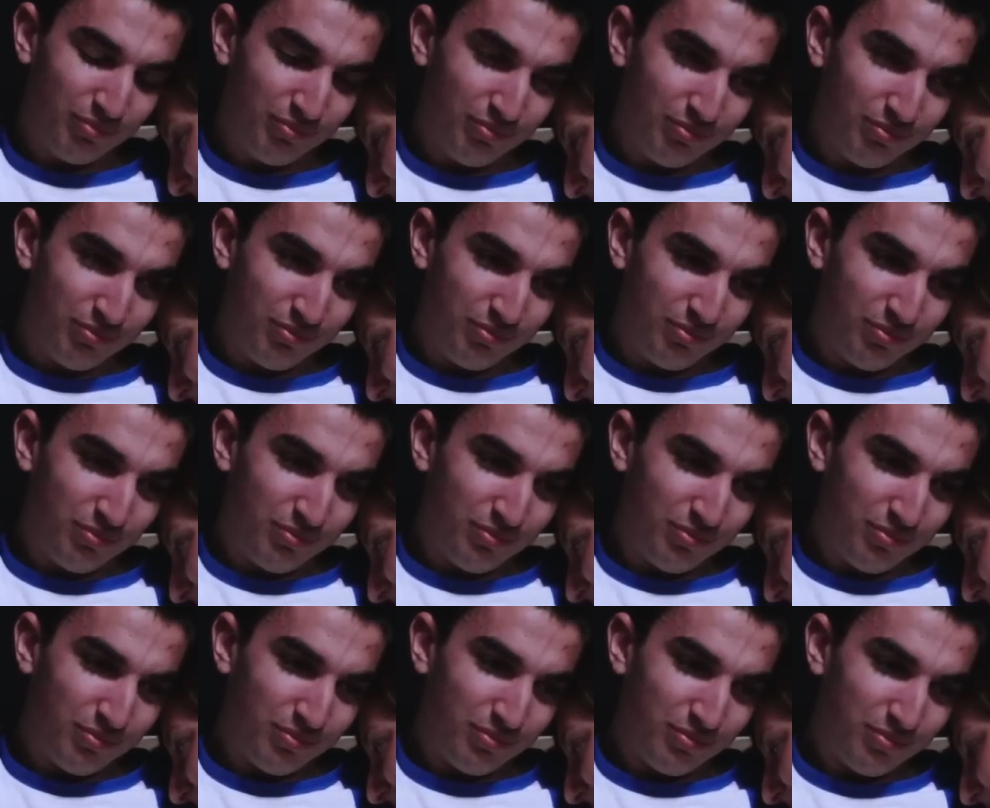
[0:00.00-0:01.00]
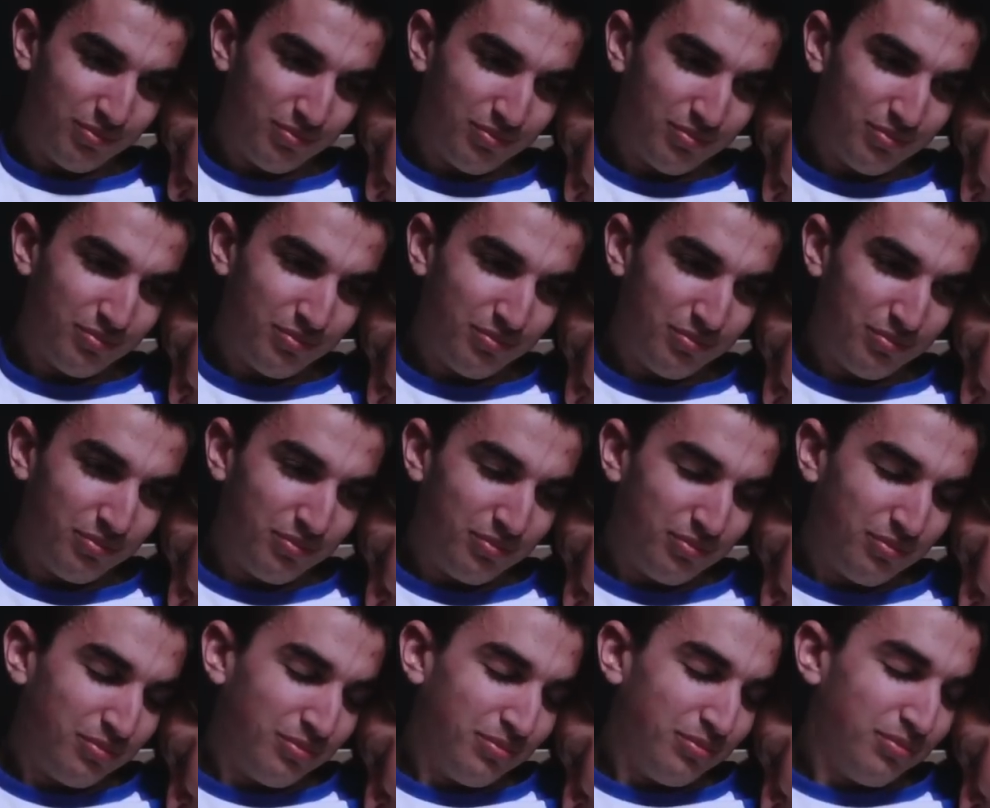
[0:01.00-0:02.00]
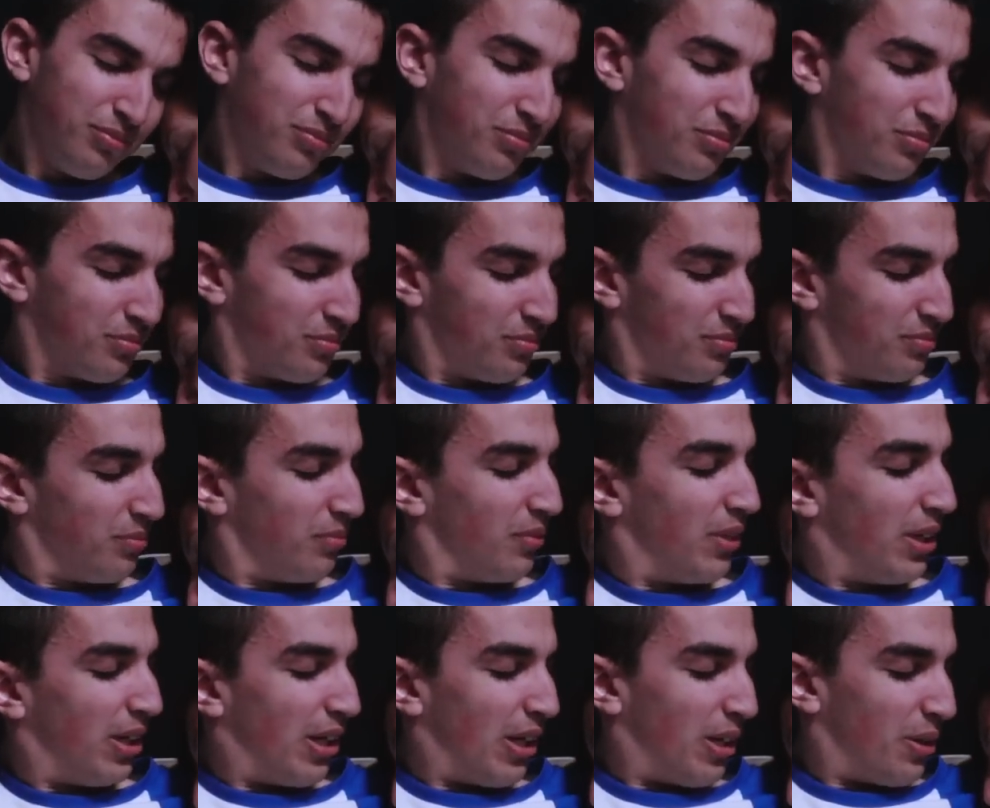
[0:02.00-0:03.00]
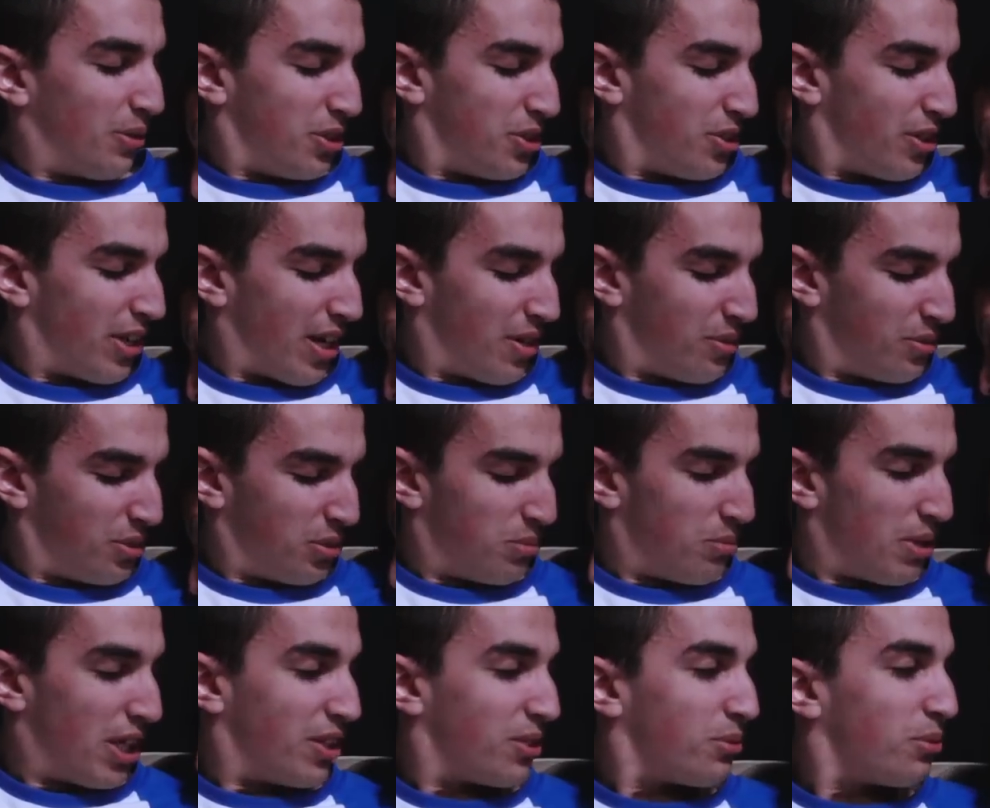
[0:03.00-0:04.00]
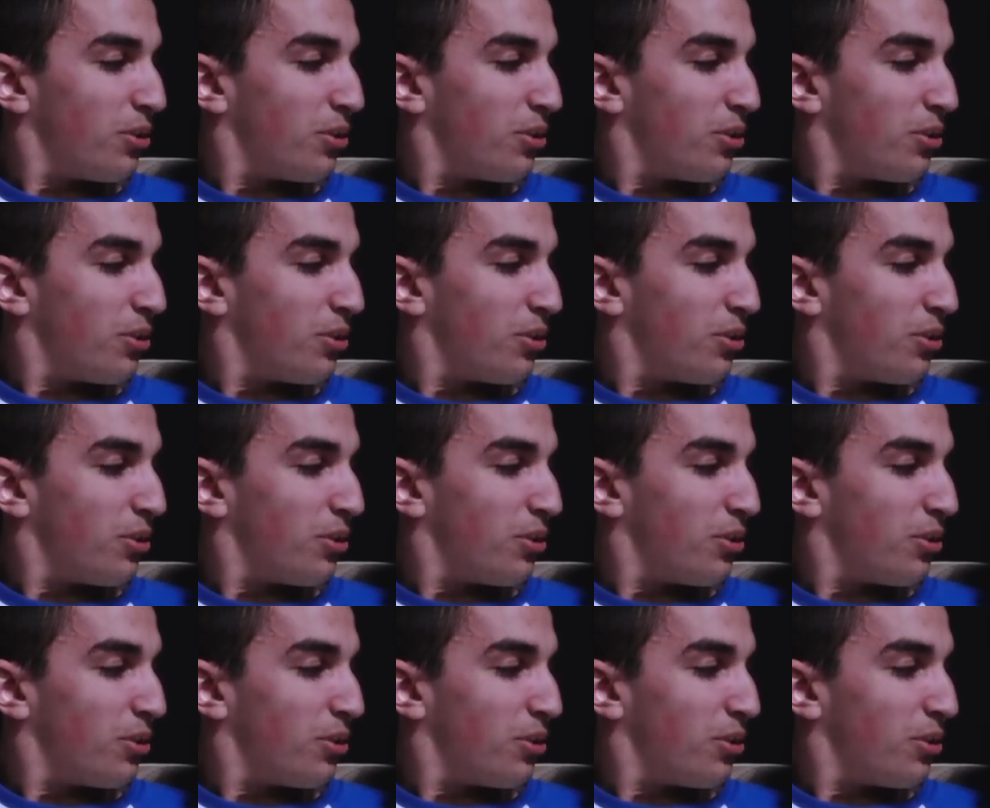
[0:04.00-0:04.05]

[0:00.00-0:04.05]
Imagine if they are like talking to one another and making